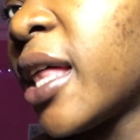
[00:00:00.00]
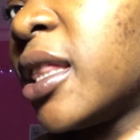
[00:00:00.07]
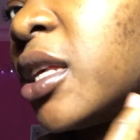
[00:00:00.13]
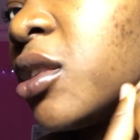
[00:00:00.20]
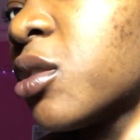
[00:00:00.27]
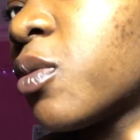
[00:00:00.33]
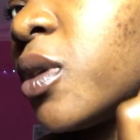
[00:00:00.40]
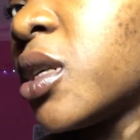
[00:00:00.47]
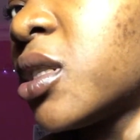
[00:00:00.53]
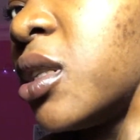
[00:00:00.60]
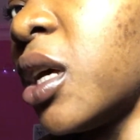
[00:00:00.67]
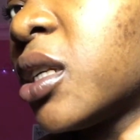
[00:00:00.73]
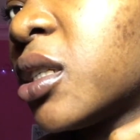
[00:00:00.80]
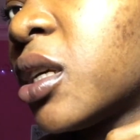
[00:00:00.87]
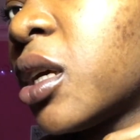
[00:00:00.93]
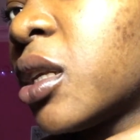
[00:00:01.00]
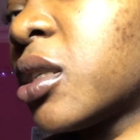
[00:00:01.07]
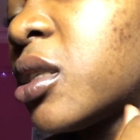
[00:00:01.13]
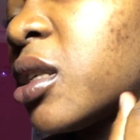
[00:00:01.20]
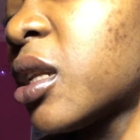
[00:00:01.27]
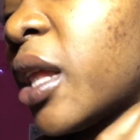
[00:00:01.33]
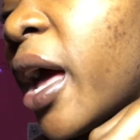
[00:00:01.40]
the twist
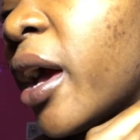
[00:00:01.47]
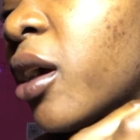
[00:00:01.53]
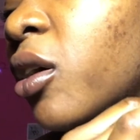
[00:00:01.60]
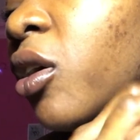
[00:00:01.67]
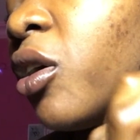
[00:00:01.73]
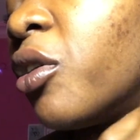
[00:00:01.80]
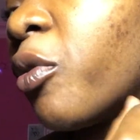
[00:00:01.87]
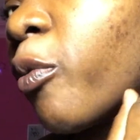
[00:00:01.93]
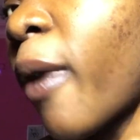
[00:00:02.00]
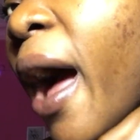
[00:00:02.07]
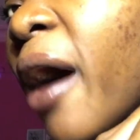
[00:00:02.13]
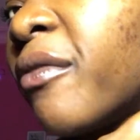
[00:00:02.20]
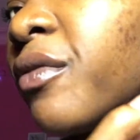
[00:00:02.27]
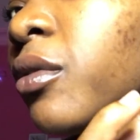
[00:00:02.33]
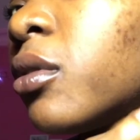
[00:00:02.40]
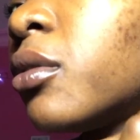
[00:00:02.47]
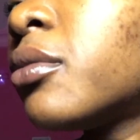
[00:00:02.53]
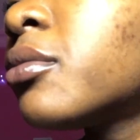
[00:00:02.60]
doesn't like unravel.